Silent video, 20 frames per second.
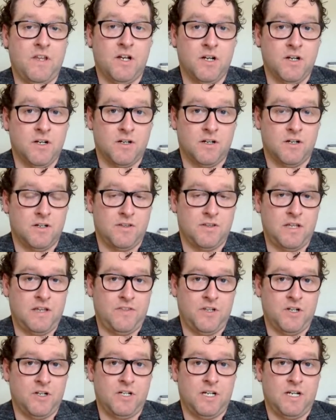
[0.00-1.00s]
that they're
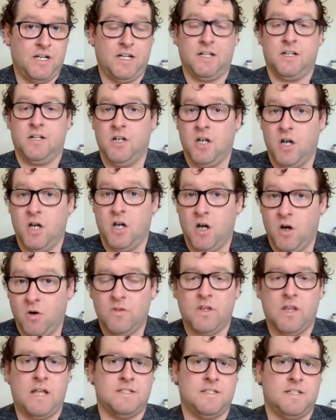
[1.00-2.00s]
that they're needing?
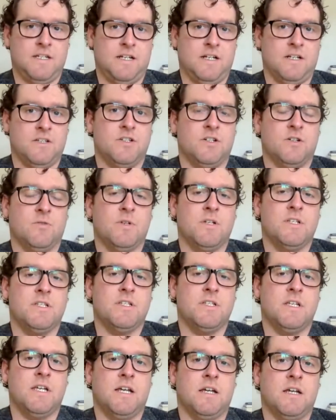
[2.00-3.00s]
No, that's the answer
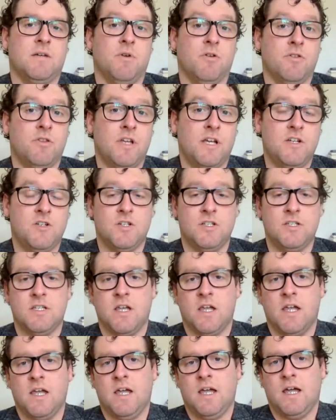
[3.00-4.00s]
we're seeing in both
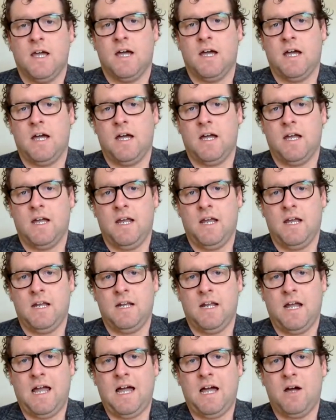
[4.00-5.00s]
nations. Uh,
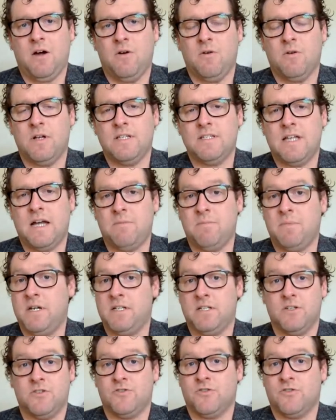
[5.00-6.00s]
and how is that being